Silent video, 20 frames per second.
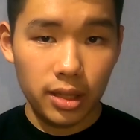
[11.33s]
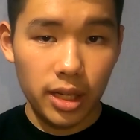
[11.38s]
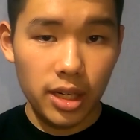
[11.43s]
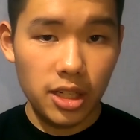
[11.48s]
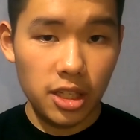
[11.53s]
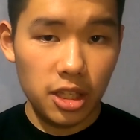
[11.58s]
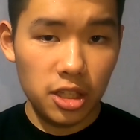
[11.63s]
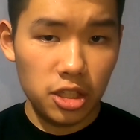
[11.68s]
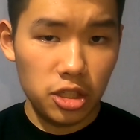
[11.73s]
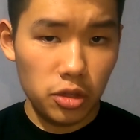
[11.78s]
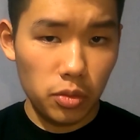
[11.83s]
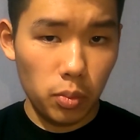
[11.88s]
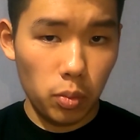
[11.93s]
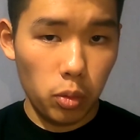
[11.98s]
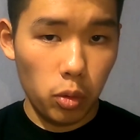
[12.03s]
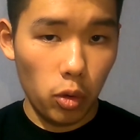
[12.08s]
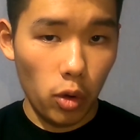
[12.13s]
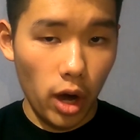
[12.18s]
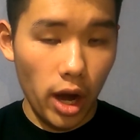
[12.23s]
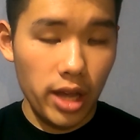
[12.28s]
there's another
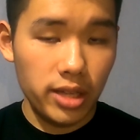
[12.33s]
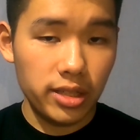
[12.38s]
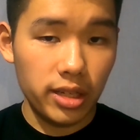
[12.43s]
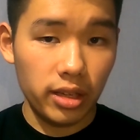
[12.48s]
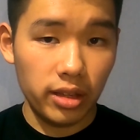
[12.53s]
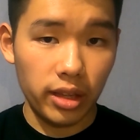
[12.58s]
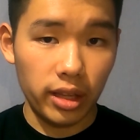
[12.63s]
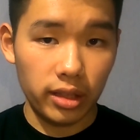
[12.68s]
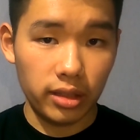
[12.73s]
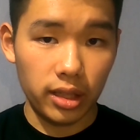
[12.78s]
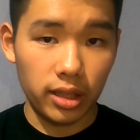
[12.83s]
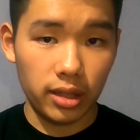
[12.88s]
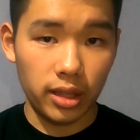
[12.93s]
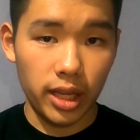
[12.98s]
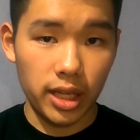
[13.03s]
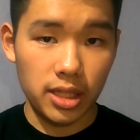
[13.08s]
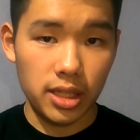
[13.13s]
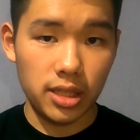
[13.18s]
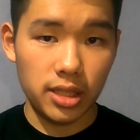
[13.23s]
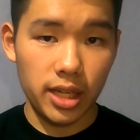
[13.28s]
surprising thing that
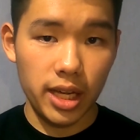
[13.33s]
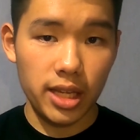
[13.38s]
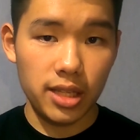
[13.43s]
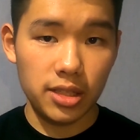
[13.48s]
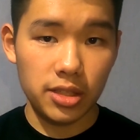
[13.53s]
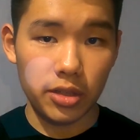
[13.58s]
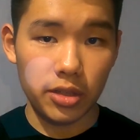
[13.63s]
lasers can